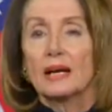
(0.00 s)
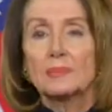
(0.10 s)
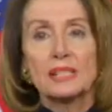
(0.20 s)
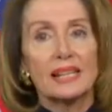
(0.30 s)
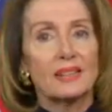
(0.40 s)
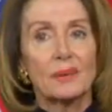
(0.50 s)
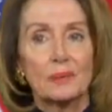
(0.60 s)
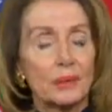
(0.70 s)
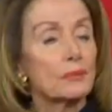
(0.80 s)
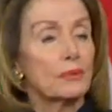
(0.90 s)
I'm saying that
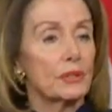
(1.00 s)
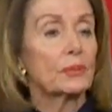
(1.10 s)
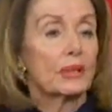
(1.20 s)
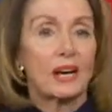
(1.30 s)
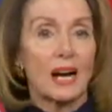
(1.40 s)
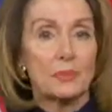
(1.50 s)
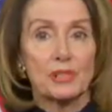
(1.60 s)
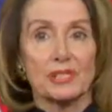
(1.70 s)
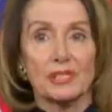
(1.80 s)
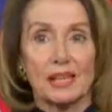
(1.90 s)
we are reviewing our
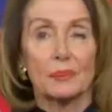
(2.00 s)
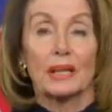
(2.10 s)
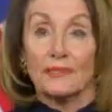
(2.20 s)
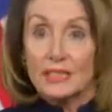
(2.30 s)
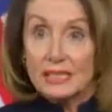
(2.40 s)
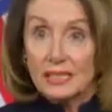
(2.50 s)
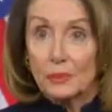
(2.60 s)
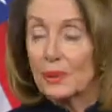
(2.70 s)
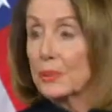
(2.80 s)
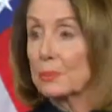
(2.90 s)
options. We have to see
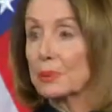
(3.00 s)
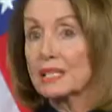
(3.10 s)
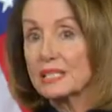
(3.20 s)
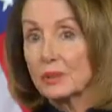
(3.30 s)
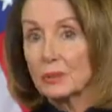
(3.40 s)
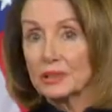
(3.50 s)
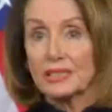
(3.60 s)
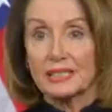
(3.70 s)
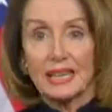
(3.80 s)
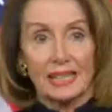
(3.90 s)
what the president will
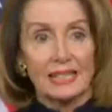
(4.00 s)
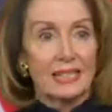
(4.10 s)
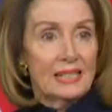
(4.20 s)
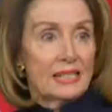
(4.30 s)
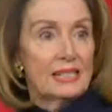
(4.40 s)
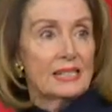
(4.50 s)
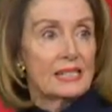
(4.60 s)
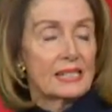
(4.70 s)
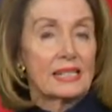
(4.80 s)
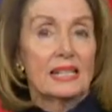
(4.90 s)
say.
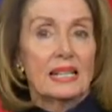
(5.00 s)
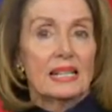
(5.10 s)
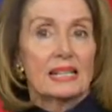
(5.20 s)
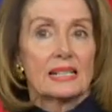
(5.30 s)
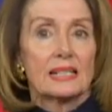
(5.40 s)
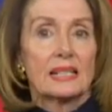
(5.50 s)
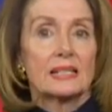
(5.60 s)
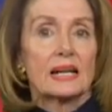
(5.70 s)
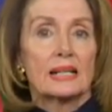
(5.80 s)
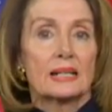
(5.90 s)
This,
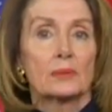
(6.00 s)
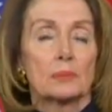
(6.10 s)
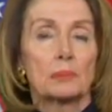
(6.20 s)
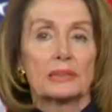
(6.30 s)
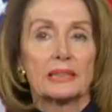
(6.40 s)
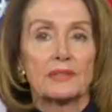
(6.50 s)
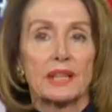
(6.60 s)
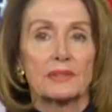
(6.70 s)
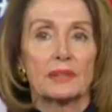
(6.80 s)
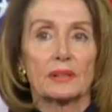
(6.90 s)
I don't believe
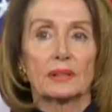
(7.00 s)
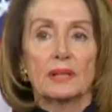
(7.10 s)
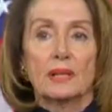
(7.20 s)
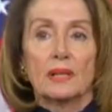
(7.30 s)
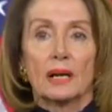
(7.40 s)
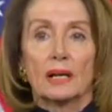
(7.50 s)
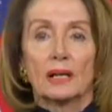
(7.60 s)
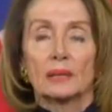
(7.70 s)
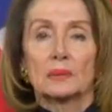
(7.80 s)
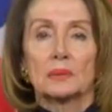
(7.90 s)
that
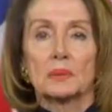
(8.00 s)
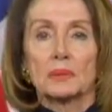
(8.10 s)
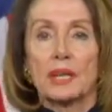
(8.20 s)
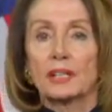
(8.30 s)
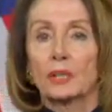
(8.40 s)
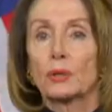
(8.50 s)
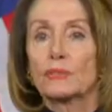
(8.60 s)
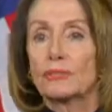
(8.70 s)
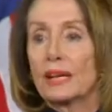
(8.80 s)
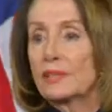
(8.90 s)
there's any good
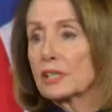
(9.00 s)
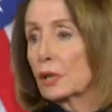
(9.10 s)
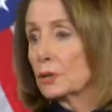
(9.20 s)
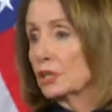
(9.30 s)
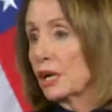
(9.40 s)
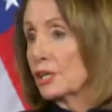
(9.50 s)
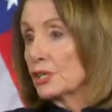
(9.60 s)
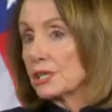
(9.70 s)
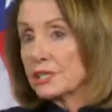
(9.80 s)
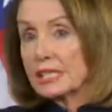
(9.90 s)
faith
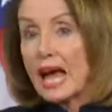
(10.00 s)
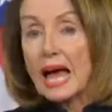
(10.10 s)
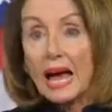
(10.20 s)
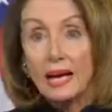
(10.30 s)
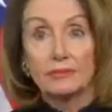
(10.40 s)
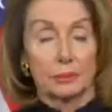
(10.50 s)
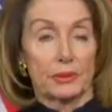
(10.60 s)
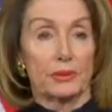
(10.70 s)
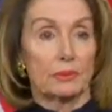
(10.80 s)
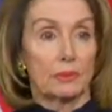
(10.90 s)
negotiations to have with
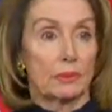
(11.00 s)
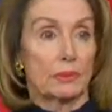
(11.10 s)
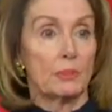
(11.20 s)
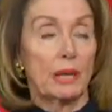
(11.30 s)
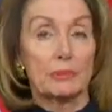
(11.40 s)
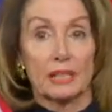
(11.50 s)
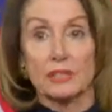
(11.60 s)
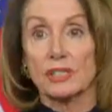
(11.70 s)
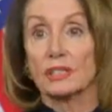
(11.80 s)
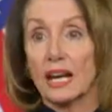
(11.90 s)
the
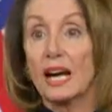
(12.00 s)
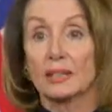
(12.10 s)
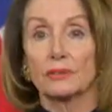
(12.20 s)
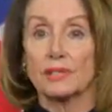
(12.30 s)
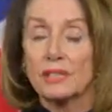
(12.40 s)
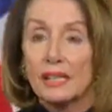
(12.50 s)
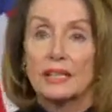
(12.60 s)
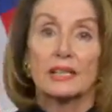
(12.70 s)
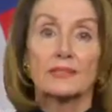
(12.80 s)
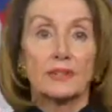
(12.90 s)
Republicans in Congress
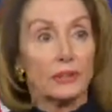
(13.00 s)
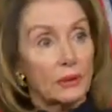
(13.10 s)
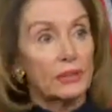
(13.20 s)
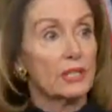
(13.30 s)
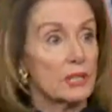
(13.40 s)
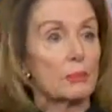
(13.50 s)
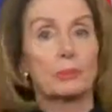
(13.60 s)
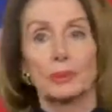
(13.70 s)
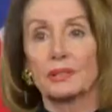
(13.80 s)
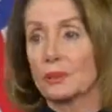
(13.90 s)
if they're going to
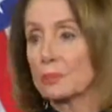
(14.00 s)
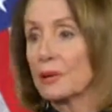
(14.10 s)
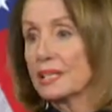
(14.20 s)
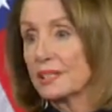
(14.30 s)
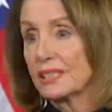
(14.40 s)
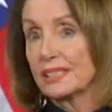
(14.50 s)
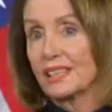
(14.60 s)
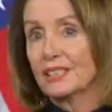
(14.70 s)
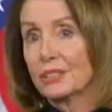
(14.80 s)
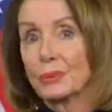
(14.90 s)
support the president
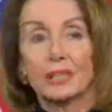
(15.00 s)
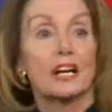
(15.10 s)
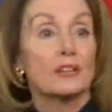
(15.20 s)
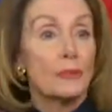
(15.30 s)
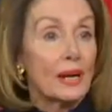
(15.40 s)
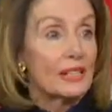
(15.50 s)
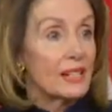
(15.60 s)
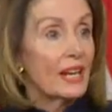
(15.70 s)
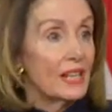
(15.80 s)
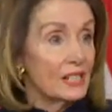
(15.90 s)
doing an
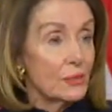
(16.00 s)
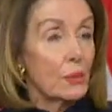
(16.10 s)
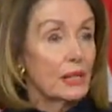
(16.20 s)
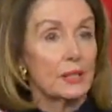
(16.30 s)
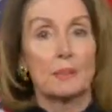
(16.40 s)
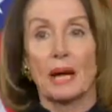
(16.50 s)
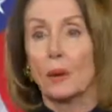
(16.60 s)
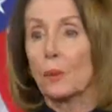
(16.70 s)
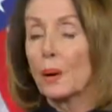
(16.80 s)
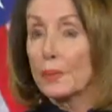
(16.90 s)
end run
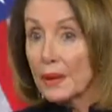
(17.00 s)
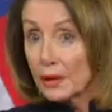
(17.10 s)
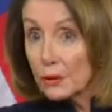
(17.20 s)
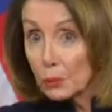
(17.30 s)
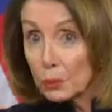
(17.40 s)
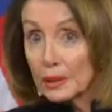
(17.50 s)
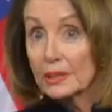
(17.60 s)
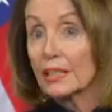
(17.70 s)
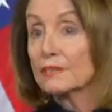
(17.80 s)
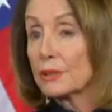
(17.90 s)
about what the
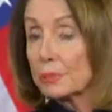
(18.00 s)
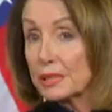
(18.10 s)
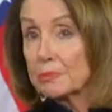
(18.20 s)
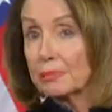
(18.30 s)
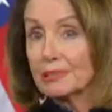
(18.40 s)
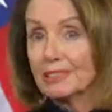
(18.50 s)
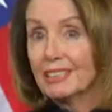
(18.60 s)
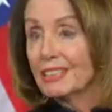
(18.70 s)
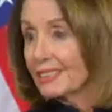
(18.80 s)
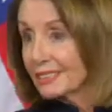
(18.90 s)
will of the people,
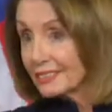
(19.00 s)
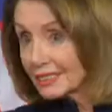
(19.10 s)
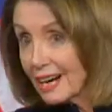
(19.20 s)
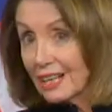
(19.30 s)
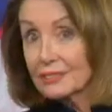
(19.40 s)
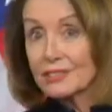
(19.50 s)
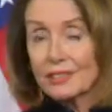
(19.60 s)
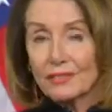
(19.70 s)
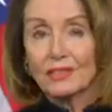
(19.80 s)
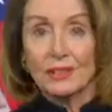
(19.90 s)
the Congress
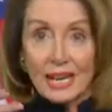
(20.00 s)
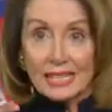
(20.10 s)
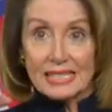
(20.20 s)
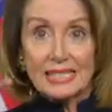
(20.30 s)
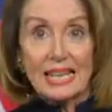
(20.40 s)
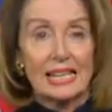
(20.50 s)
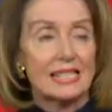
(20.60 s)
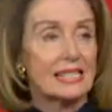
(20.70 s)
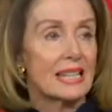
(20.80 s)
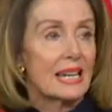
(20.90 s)
of the United
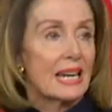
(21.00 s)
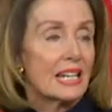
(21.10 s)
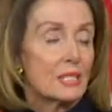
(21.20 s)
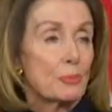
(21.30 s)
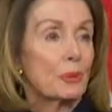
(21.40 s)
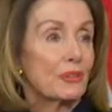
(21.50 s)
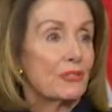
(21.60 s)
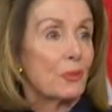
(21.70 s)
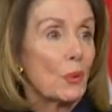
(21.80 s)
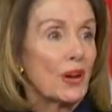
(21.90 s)
States, has put
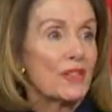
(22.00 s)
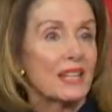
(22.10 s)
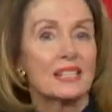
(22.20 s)
forth.